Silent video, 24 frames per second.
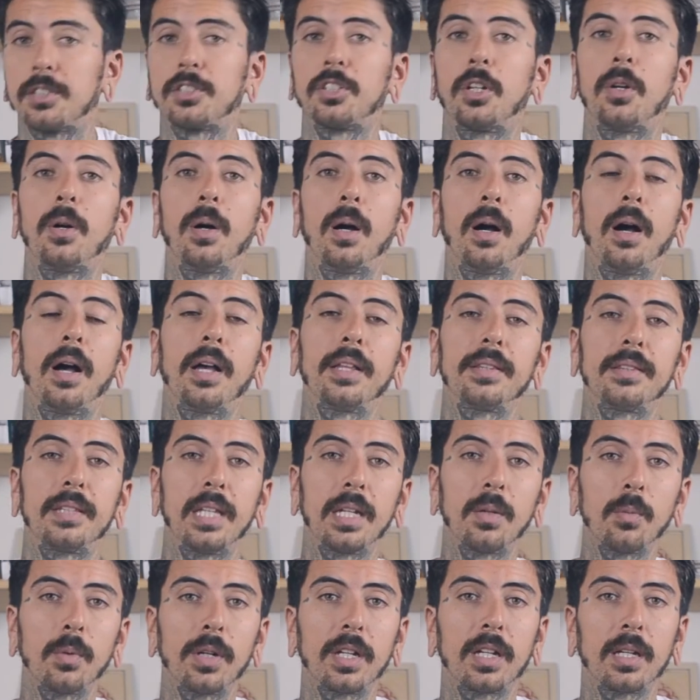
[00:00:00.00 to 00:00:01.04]
So
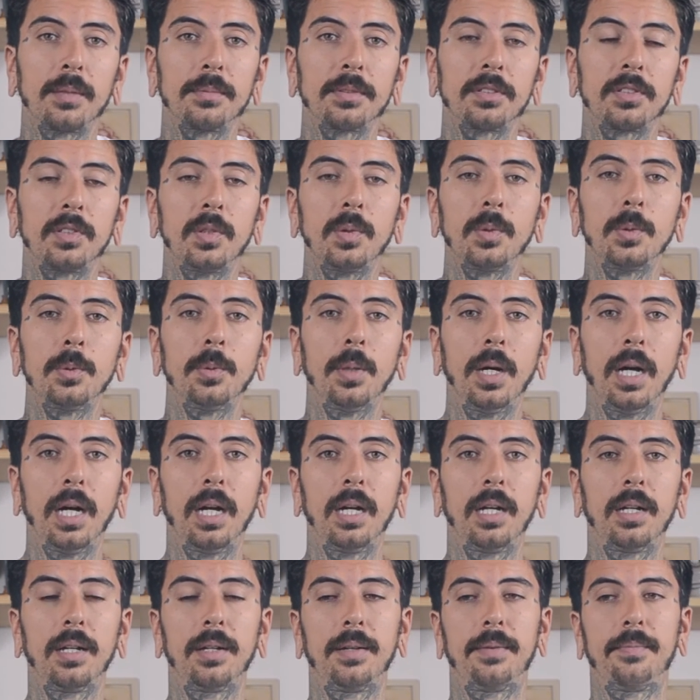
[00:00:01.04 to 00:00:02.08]
then when it comes to
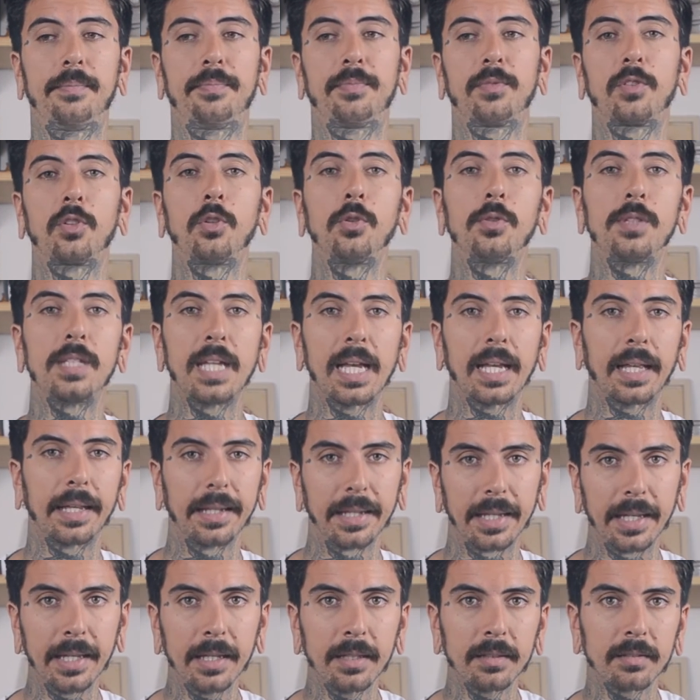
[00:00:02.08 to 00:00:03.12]

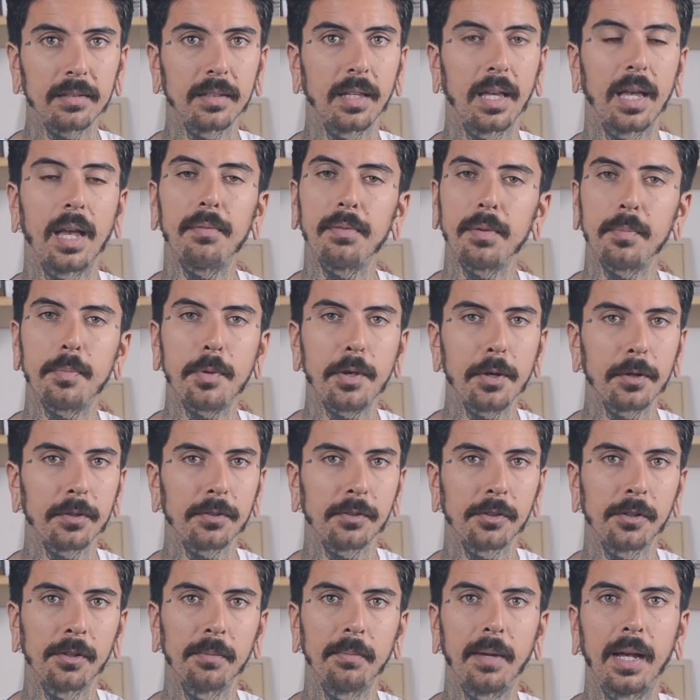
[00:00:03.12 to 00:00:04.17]
techniques, every
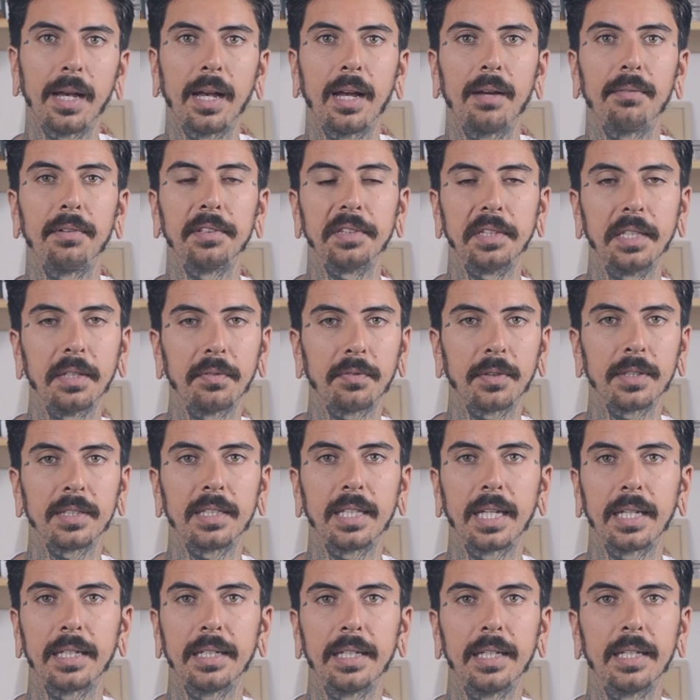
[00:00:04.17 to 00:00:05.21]
piercer might have a
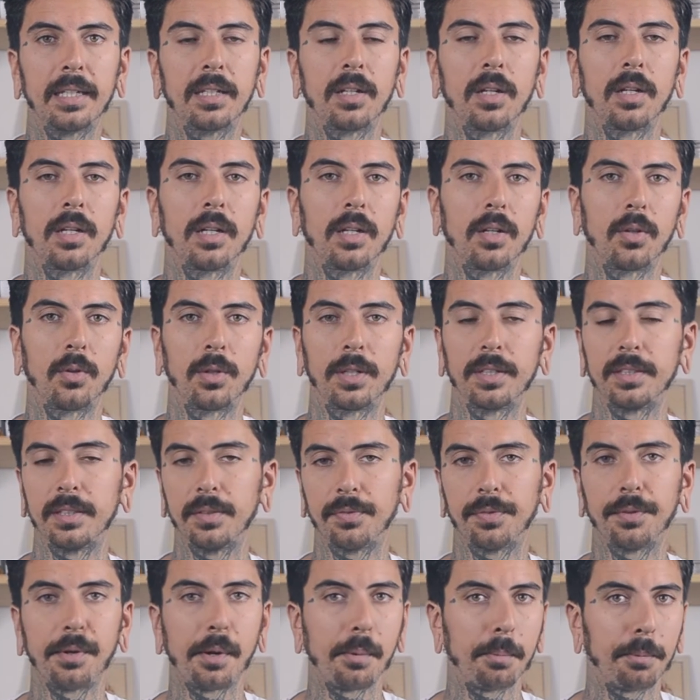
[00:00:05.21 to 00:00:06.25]
different technique or a
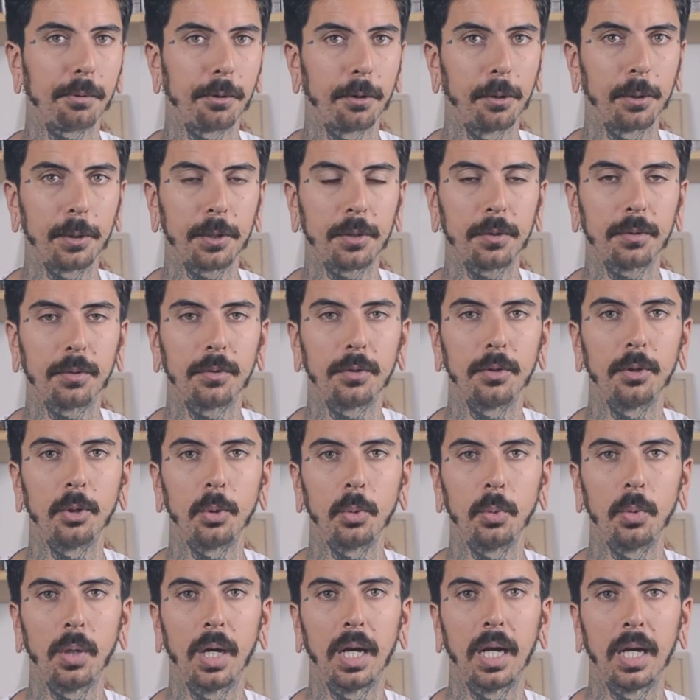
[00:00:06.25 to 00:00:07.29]
different approach
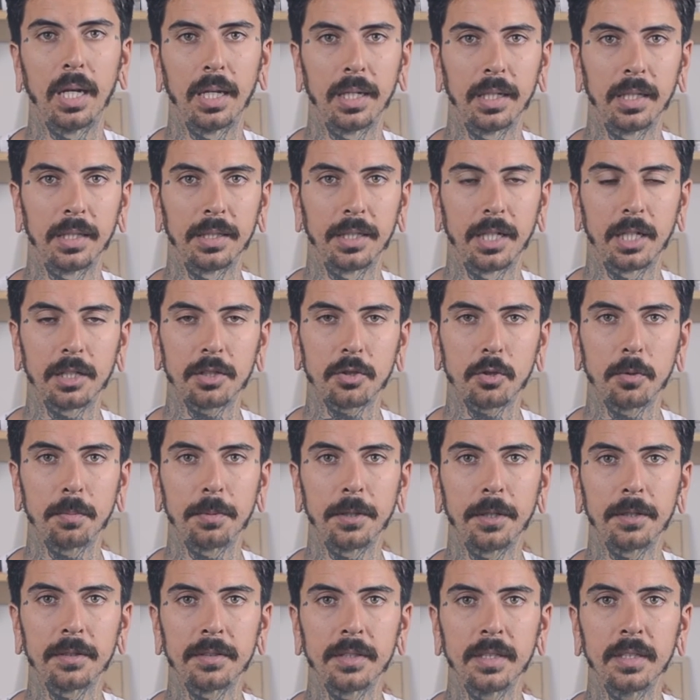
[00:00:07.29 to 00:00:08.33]
to nostril
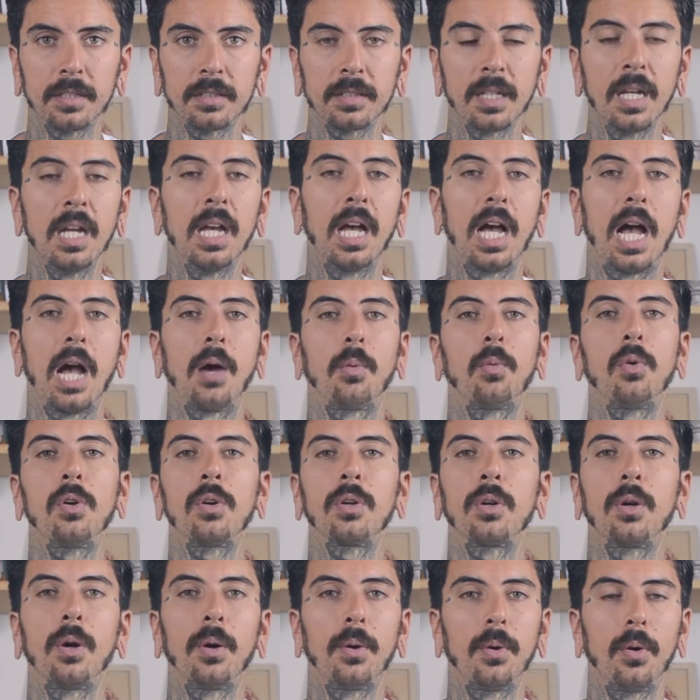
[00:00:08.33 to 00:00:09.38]
piercings. I
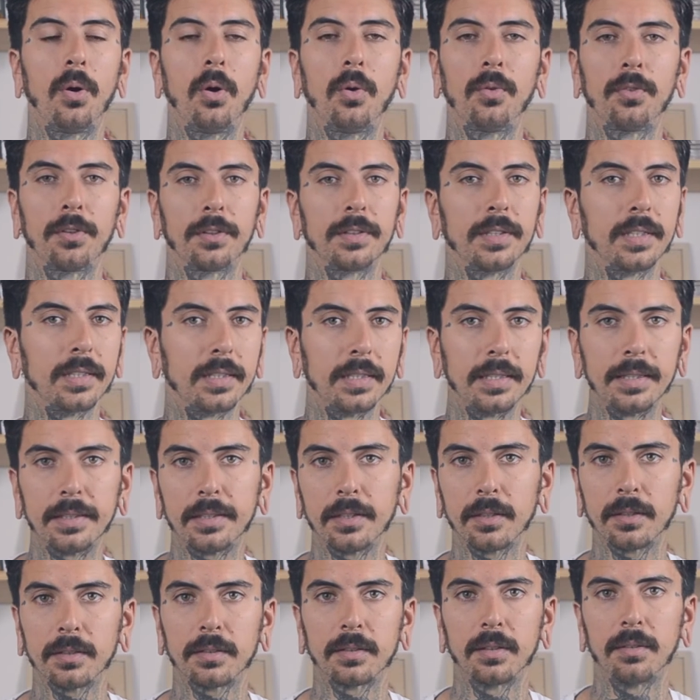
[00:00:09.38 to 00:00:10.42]
won't go over the
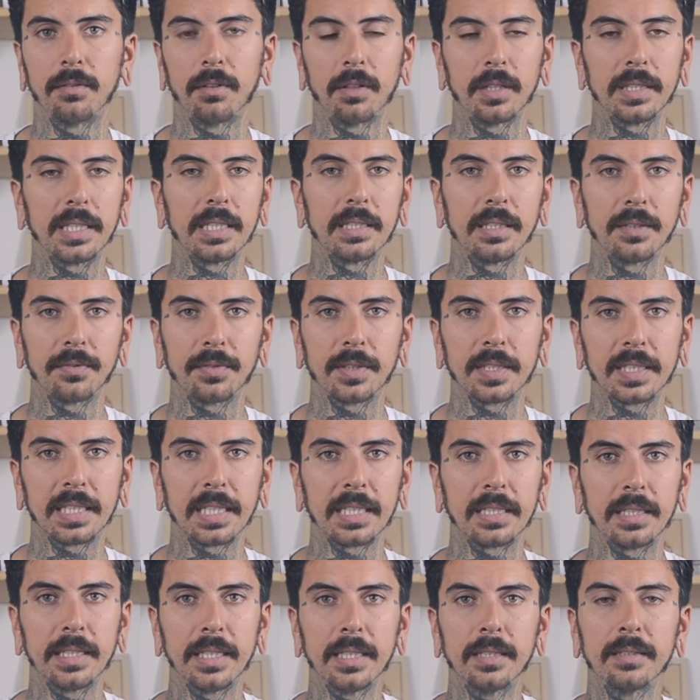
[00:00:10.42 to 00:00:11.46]
details of all the different
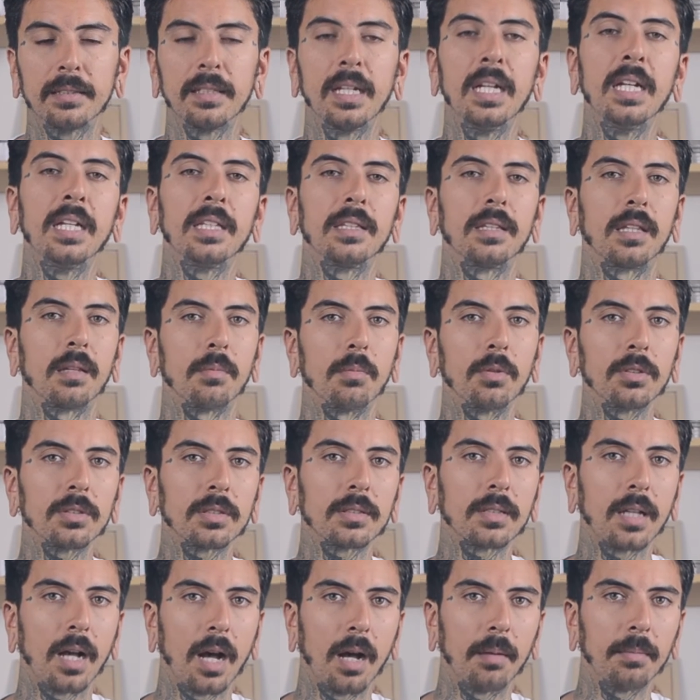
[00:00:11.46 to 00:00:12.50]
techniques. The
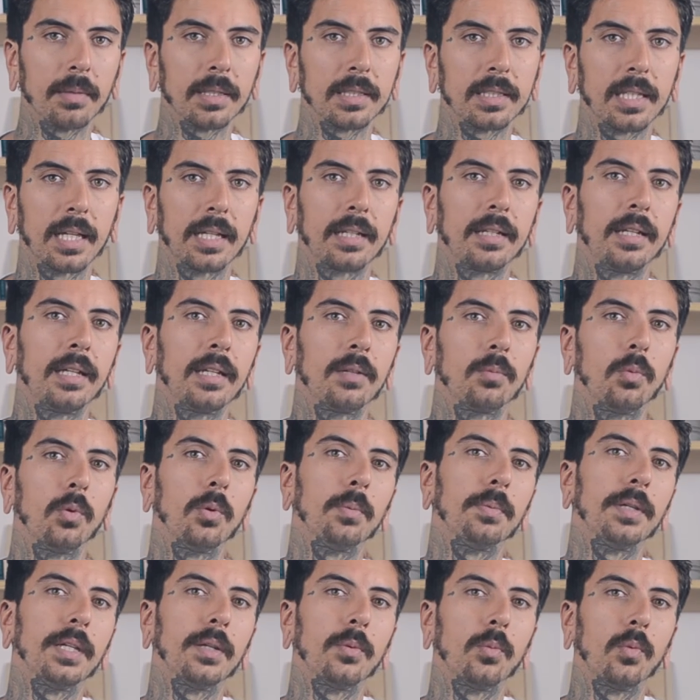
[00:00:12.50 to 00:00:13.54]
most common technique
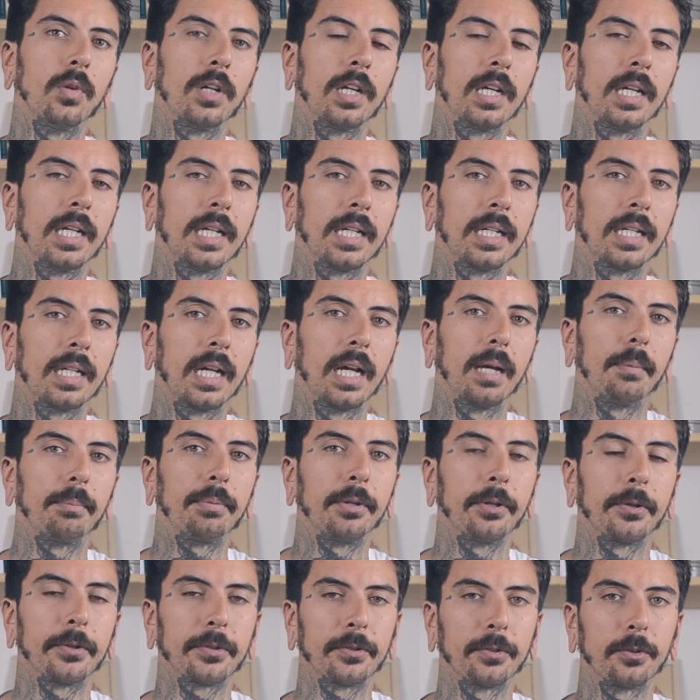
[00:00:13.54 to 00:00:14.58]
will be wherein a
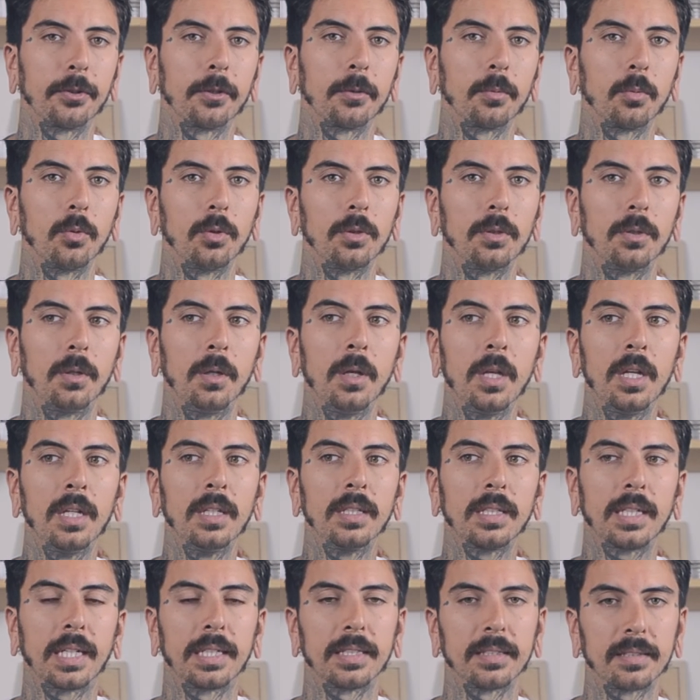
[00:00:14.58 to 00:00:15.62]
piercer will
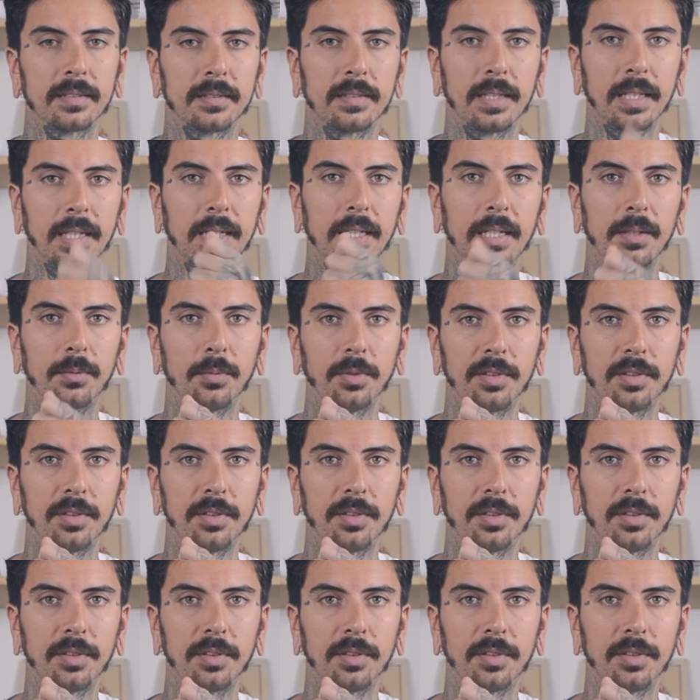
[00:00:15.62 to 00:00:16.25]
kind of stick a